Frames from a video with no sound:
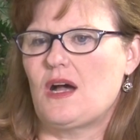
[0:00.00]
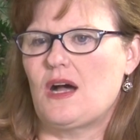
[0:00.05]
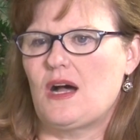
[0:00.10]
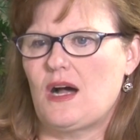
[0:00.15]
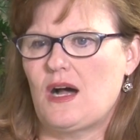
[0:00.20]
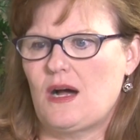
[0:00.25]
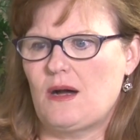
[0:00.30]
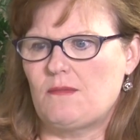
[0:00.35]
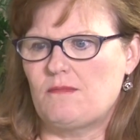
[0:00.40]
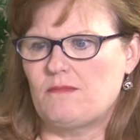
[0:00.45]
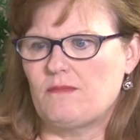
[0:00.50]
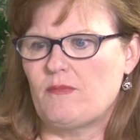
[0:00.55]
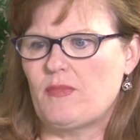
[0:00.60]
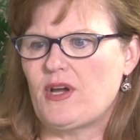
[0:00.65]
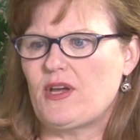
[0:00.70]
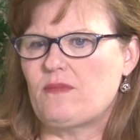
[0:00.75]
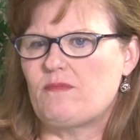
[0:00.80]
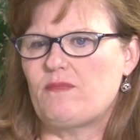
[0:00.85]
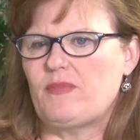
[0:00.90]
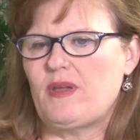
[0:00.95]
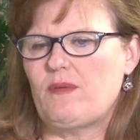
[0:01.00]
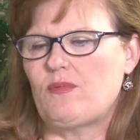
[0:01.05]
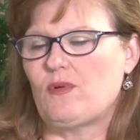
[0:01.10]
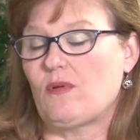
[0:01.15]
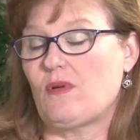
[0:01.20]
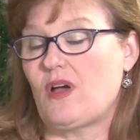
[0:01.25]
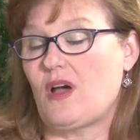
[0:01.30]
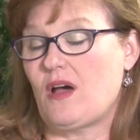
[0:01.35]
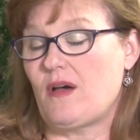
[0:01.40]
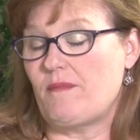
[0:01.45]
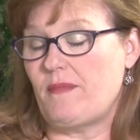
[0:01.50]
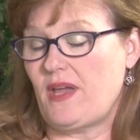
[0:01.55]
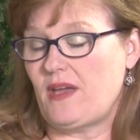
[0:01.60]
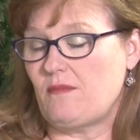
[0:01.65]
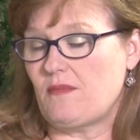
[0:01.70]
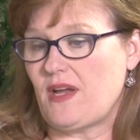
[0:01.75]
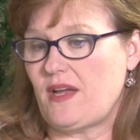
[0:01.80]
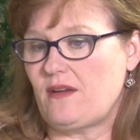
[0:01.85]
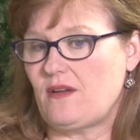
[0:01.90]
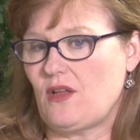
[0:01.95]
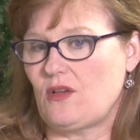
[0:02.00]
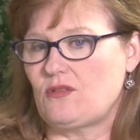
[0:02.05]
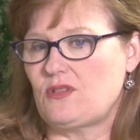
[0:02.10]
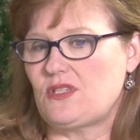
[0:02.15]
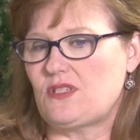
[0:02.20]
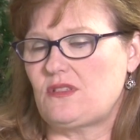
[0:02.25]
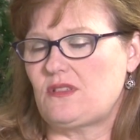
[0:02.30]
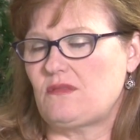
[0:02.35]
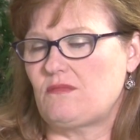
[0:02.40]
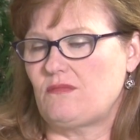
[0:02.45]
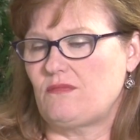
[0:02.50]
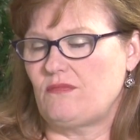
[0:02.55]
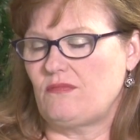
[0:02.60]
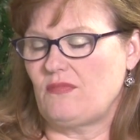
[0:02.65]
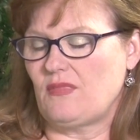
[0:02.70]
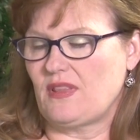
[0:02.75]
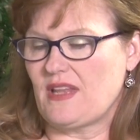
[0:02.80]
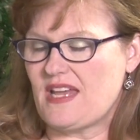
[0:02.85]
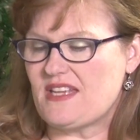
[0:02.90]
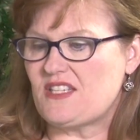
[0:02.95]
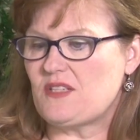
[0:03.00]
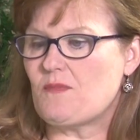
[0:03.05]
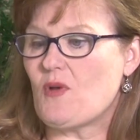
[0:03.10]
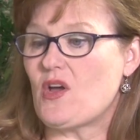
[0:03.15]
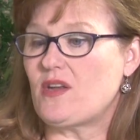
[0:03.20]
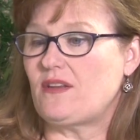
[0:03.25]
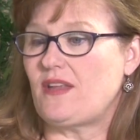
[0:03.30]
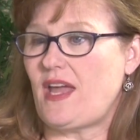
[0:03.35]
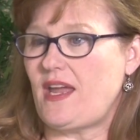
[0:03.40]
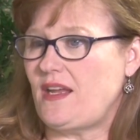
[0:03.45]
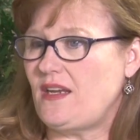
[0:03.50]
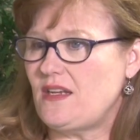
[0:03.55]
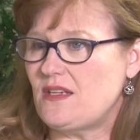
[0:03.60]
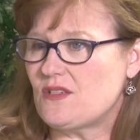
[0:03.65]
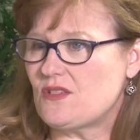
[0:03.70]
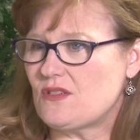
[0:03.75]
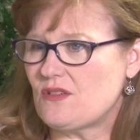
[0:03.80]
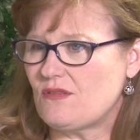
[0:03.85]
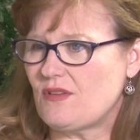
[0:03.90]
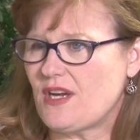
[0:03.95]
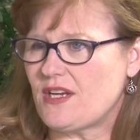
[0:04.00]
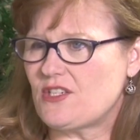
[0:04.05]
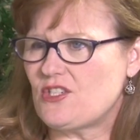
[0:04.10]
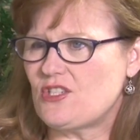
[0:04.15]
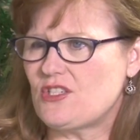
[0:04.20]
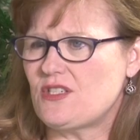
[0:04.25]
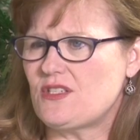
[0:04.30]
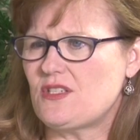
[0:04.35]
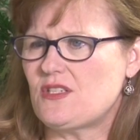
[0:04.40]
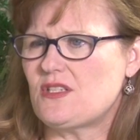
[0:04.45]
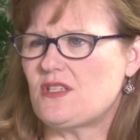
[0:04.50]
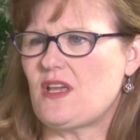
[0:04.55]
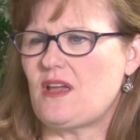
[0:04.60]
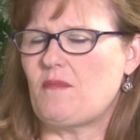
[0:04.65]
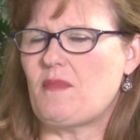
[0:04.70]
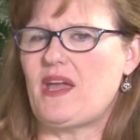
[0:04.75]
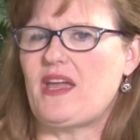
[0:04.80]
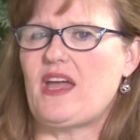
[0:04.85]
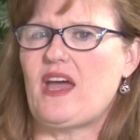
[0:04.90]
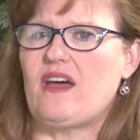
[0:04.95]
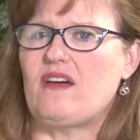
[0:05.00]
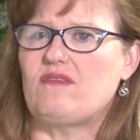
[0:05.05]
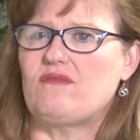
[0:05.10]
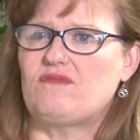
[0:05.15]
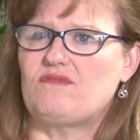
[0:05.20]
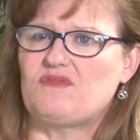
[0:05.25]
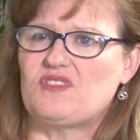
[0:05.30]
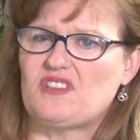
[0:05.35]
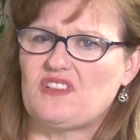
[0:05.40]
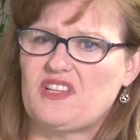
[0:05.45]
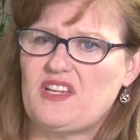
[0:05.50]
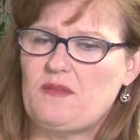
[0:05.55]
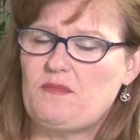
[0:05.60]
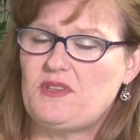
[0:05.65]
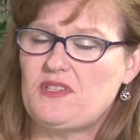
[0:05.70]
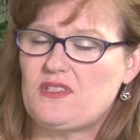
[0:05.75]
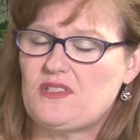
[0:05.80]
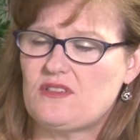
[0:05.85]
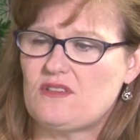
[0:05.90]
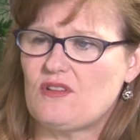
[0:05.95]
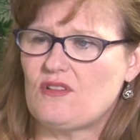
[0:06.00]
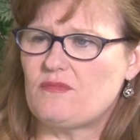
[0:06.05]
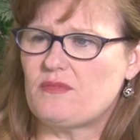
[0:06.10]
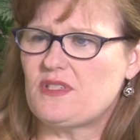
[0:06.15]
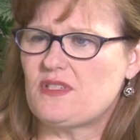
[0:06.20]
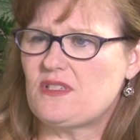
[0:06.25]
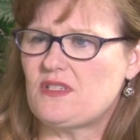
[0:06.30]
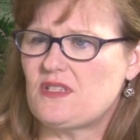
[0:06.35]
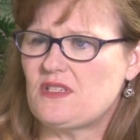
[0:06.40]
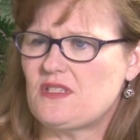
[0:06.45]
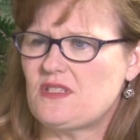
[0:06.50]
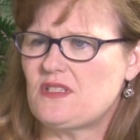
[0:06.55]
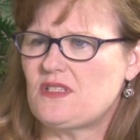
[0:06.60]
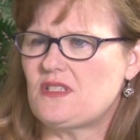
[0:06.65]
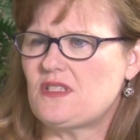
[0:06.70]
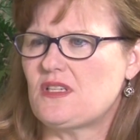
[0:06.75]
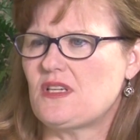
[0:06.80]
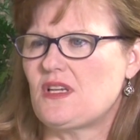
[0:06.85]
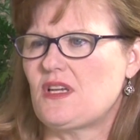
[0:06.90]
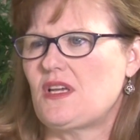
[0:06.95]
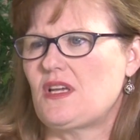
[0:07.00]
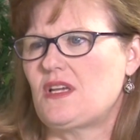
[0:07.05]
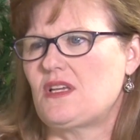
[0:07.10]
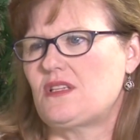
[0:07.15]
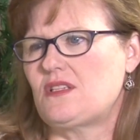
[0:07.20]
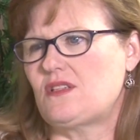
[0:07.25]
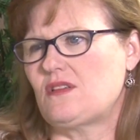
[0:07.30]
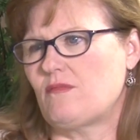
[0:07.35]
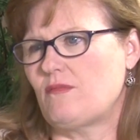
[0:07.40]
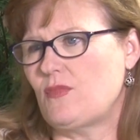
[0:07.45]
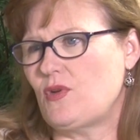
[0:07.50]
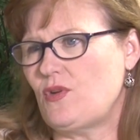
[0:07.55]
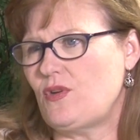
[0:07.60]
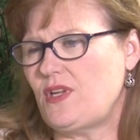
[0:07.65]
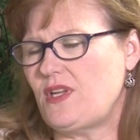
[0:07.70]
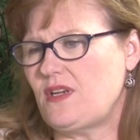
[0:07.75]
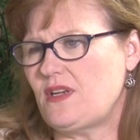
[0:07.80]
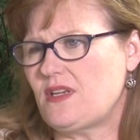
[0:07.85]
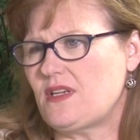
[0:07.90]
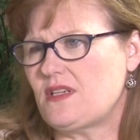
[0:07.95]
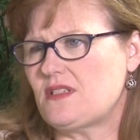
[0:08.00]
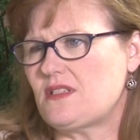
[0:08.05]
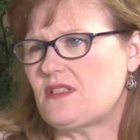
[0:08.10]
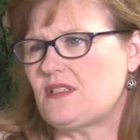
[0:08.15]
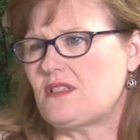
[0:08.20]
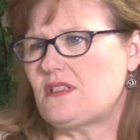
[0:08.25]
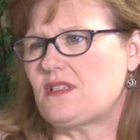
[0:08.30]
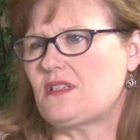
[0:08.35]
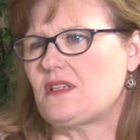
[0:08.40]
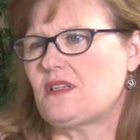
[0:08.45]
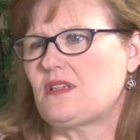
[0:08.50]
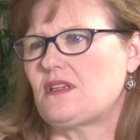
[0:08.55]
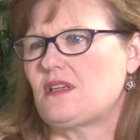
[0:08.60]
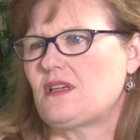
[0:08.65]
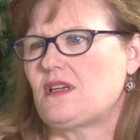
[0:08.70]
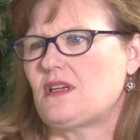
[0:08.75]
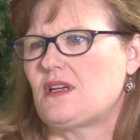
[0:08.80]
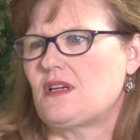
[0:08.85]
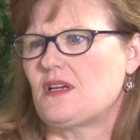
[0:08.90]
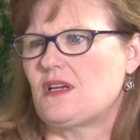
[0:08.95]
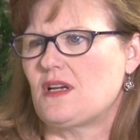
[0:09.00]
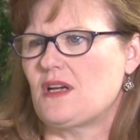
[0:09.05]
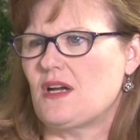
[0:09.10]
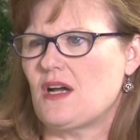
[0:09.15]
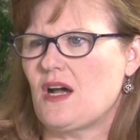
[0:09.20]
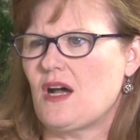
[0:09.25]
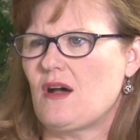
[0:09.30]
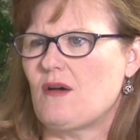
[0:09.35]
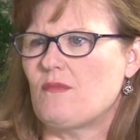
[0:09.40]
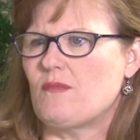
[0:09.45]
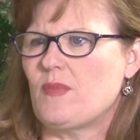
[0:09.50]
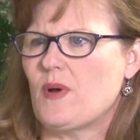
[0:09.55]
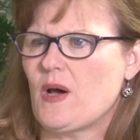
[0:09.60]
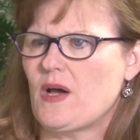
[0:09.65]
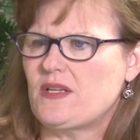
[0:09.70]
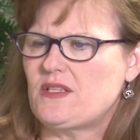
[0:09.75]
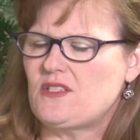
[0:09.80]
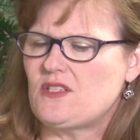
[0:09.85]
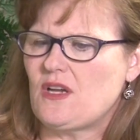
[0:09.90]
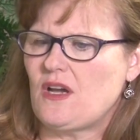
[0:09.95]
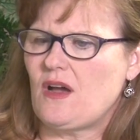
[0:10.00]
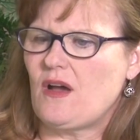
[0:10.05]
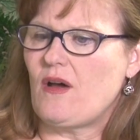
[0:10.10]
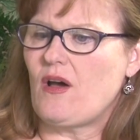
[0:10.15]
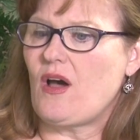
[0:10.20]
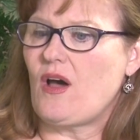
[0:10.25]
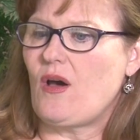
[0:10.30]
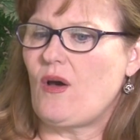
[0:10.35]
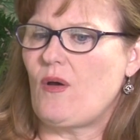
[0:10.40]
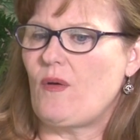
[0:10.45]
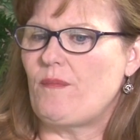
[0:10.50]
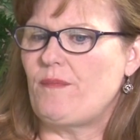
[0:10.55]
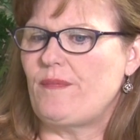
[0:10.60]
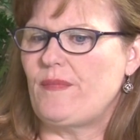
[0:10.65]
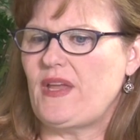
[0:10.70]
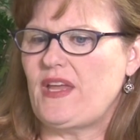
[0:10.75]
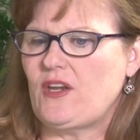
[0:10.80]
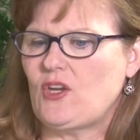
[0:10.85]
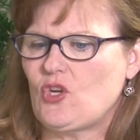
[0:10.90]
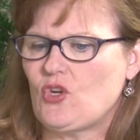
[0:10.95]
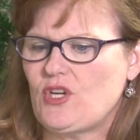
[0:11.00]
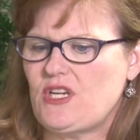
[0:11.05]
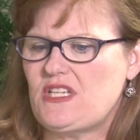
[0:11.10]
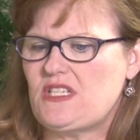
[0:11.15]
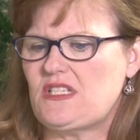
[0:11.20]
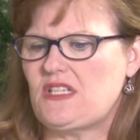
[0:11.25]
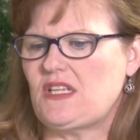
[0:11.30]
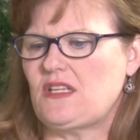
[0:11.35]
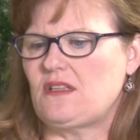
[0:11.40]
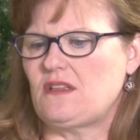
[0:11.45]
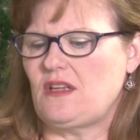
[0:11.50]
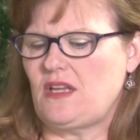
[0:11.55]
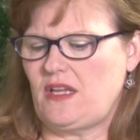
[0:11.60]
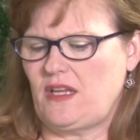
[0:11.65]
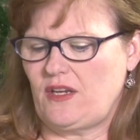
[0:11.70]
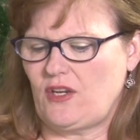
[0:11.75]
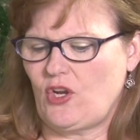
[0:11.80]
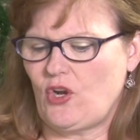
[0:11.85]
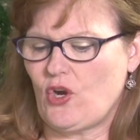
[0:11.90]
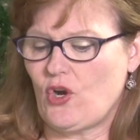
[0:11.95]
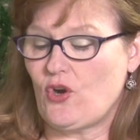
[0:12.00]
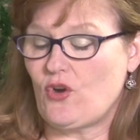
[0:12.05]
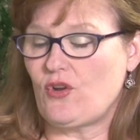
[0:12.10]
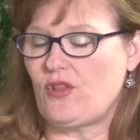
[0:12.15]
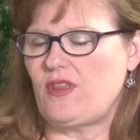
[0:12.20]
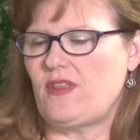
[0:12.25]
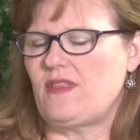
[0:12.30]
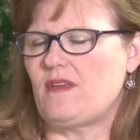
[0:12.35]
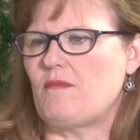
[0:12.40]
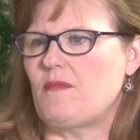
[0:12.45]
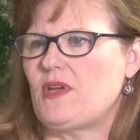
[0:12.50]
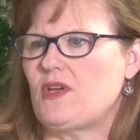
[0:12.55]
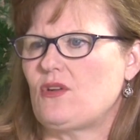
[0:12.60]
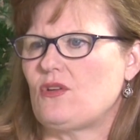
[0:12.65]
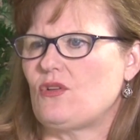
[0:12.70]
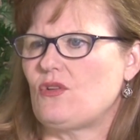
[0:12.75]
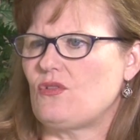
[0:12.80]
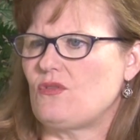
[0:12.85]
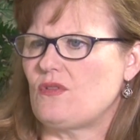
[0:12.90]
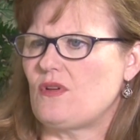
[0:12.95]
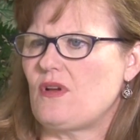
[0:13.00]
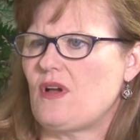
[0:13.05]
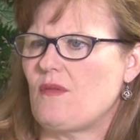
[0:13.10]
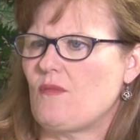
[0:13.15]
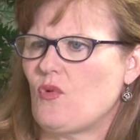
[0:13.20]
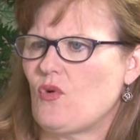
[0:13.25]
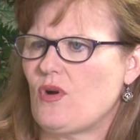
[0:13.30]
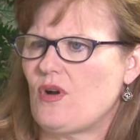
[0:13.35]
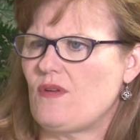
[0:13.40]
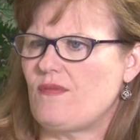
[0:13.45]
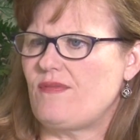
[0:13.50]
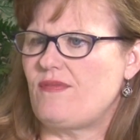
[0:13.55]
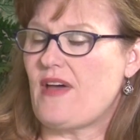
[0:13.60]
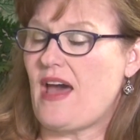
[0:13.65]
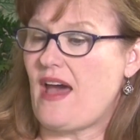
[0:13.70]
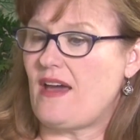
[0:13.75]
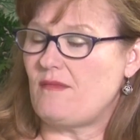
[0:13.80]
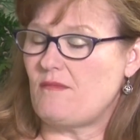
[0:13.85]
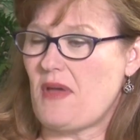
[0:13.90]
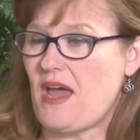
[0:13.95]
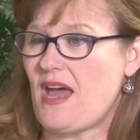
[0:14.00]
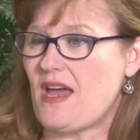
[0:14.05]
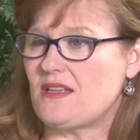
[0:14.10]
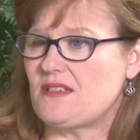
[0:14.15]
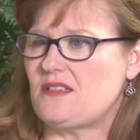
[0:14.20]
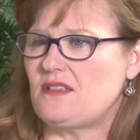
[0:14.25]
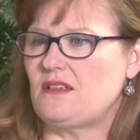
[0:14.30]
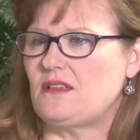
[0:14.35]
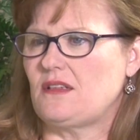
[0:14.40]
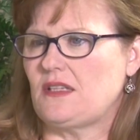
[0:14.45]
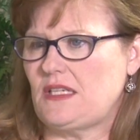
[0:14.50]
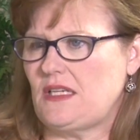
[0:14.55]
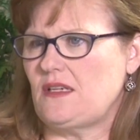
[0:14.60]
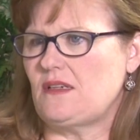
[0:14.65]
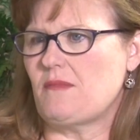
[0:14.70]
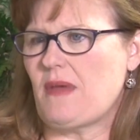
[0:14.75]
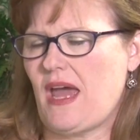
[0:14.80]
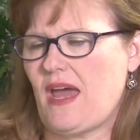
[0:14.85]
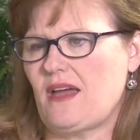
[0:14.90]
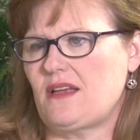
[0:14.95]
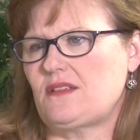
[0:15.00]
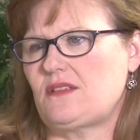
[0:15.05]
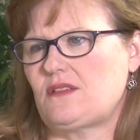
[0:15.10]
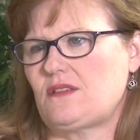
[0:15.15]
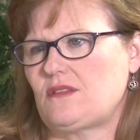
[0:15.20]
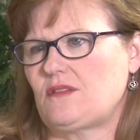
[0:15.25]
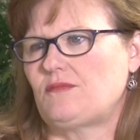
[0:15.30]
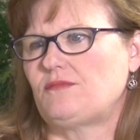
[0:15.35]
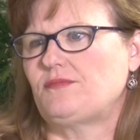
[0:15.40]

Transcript: Um, but people, uh, men might notice less spontaneous erections. They may have sleep disturbances, some moodiness, um, but uh, uh, increase in, in girth in the middle, more fat mass than lean mass.